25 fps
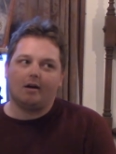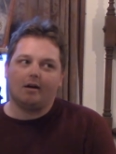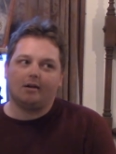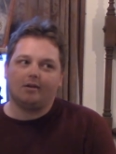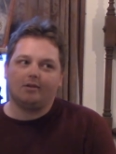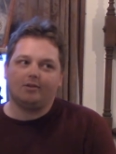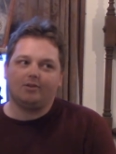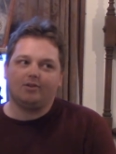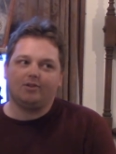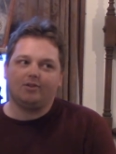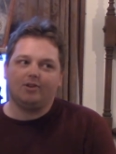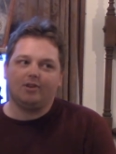
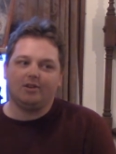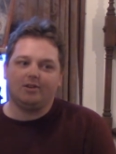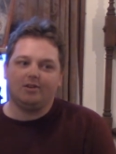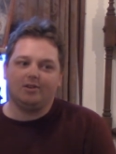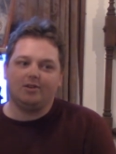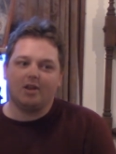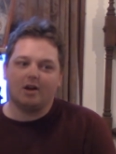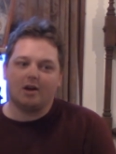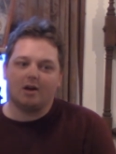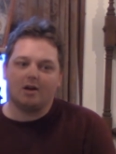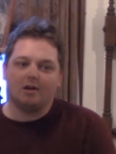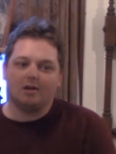she
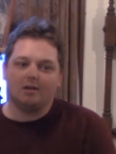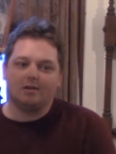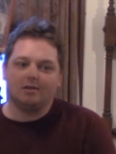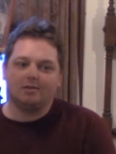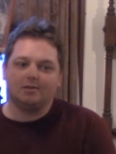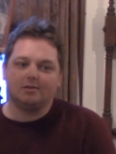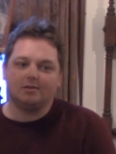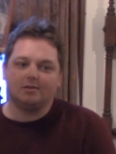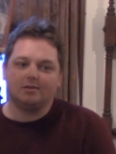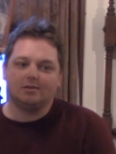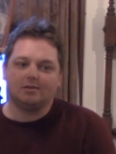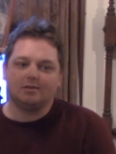
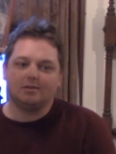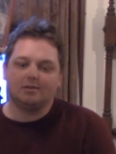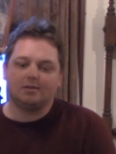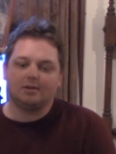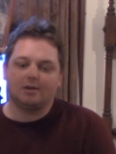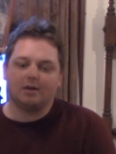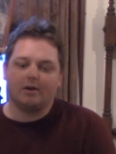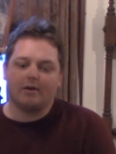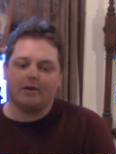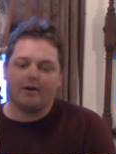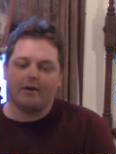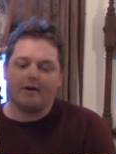
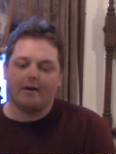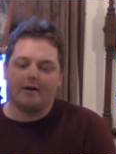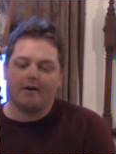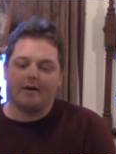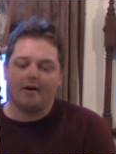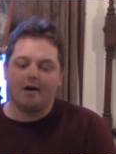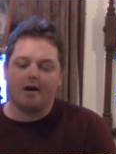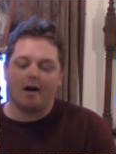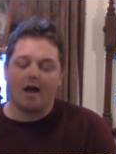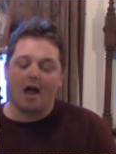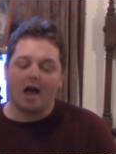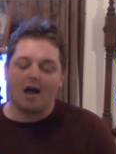does
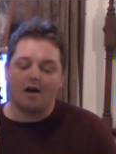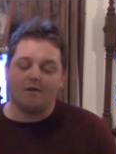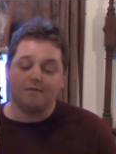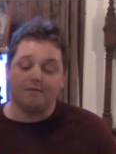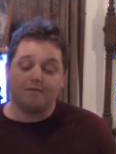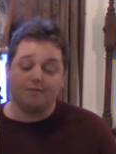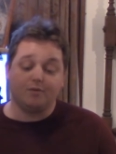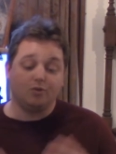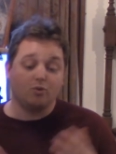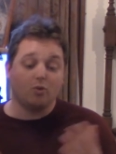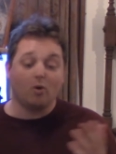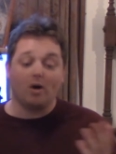
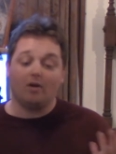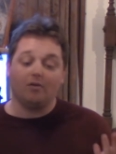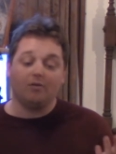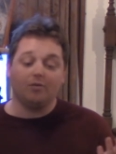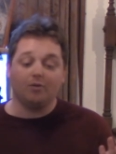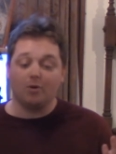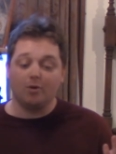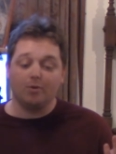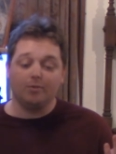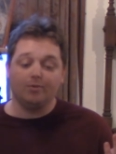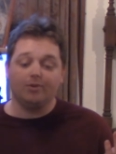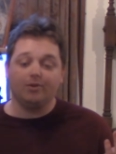have 12
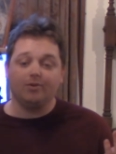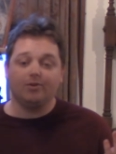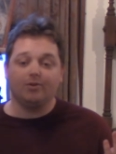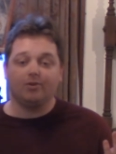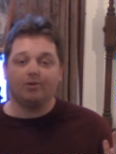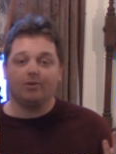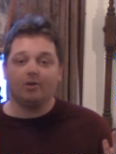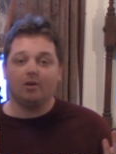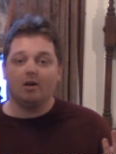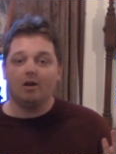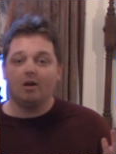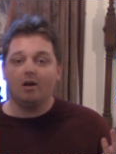
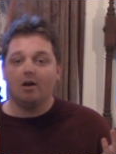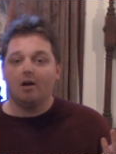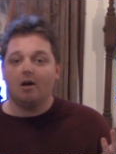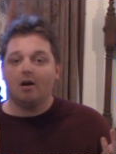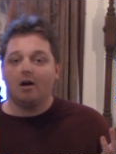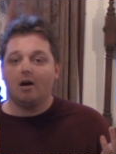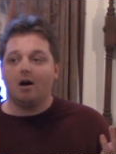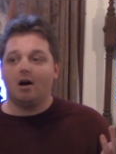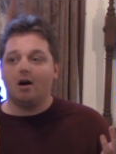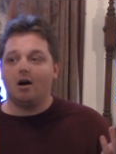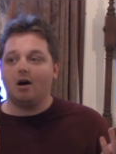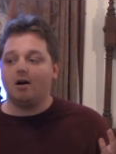wounds.
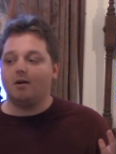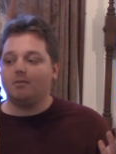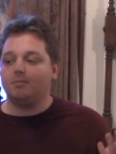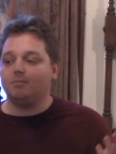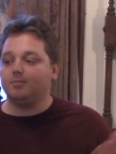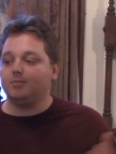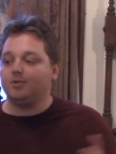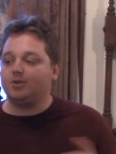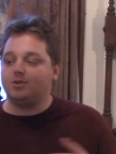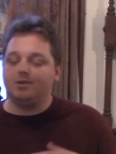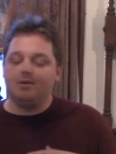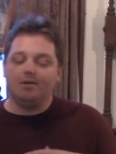
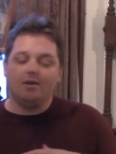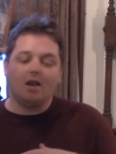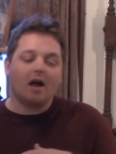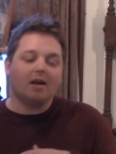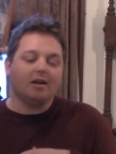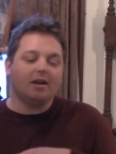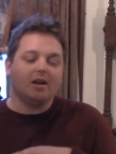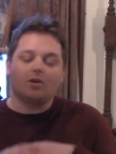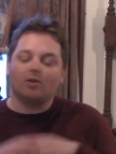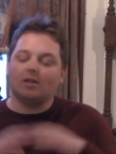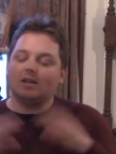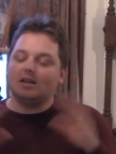
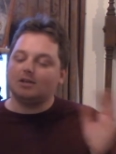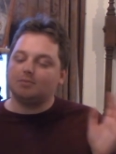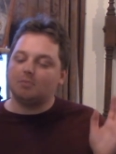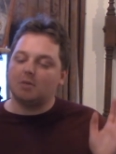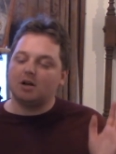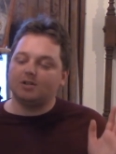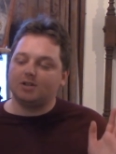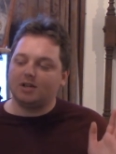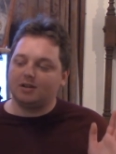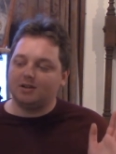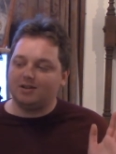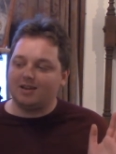Not nearly as
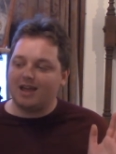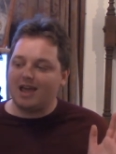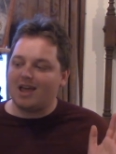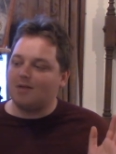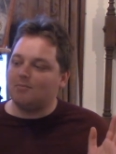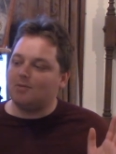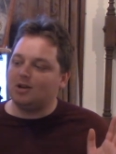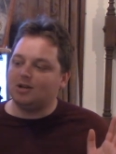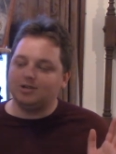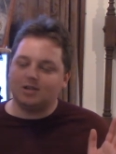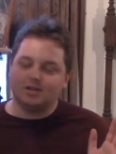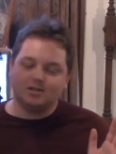much
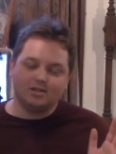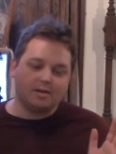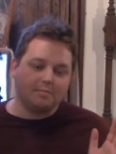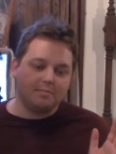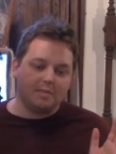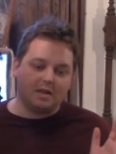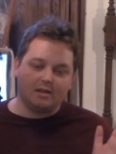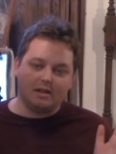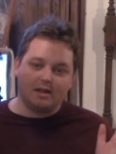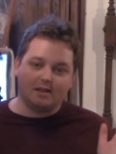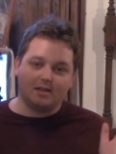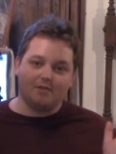damage as
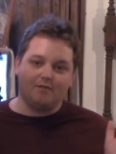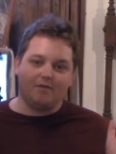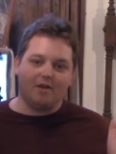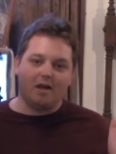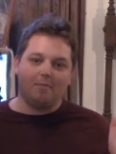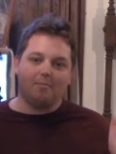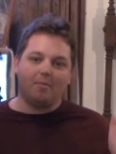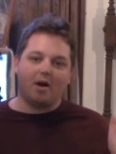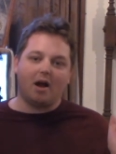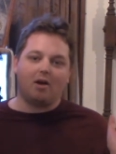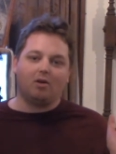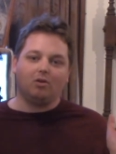something like the
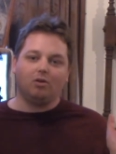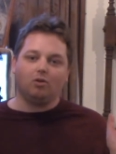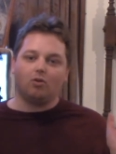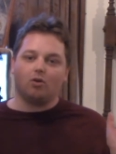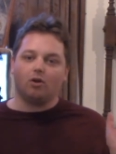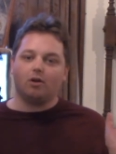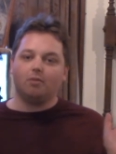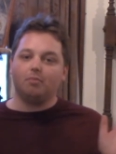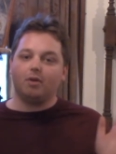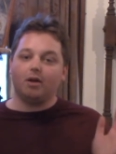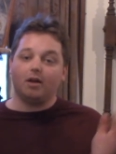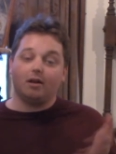Vampire
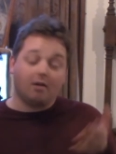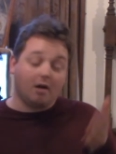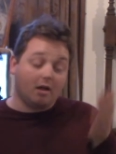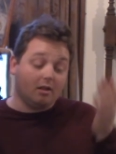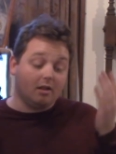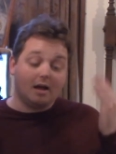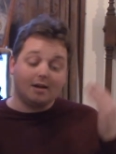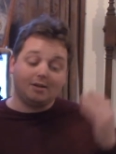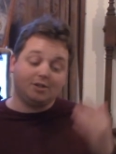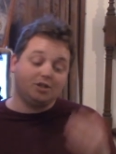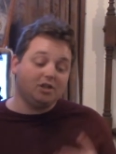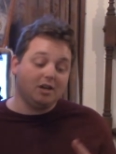Lord, but a
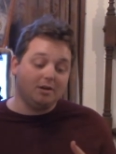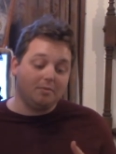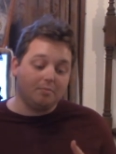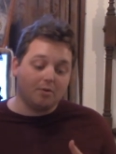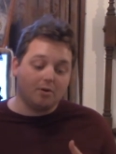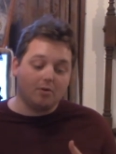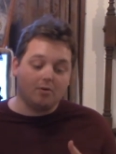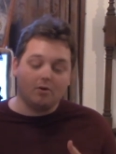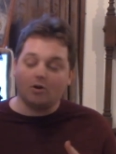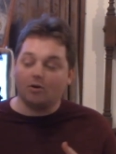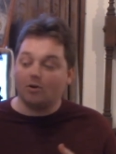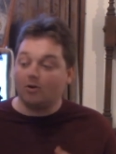lot
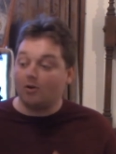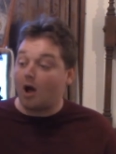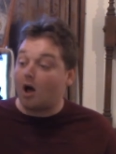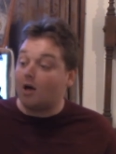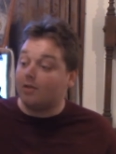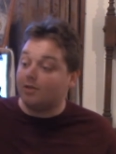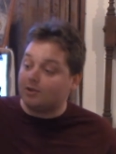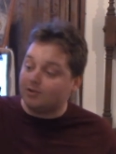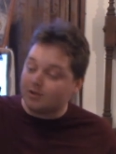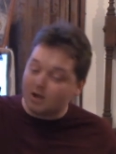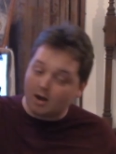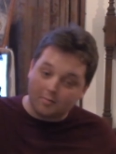cheaper, or
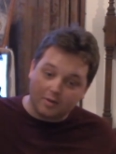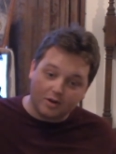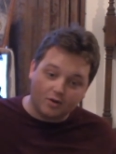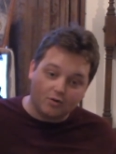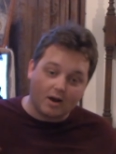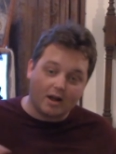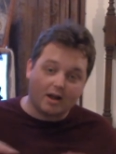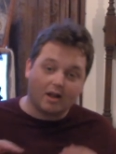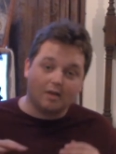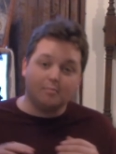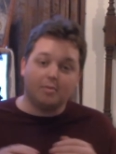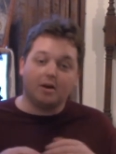on the Zombie
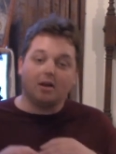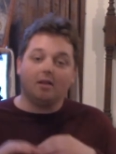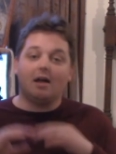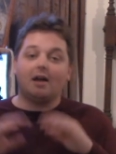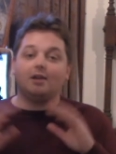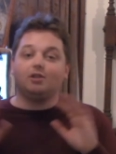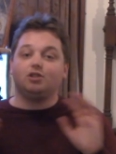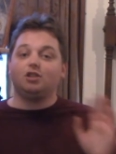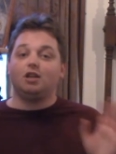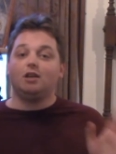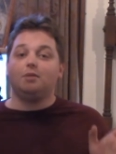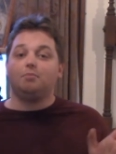Dragon, but a
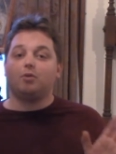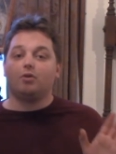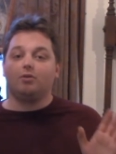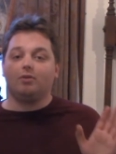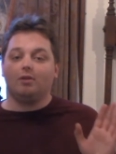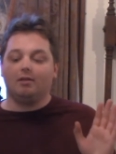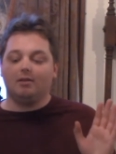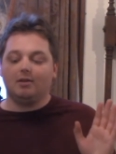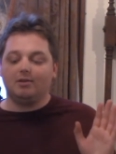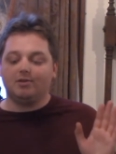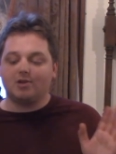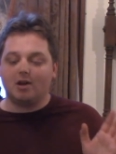lot cheaper
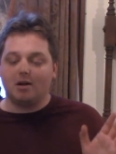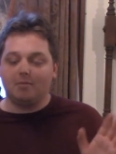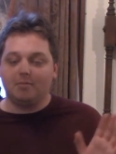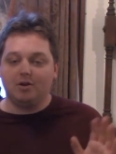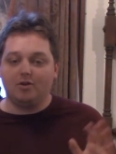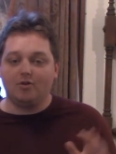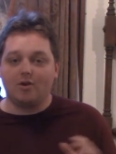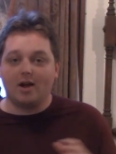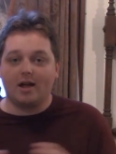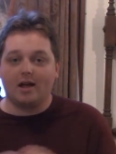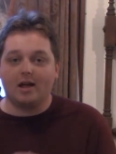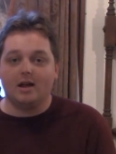than the Zombie
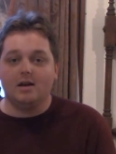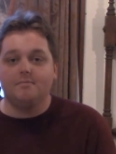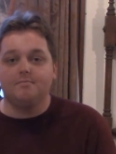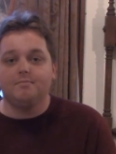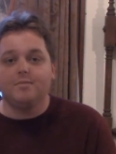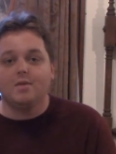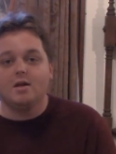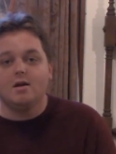Dragon.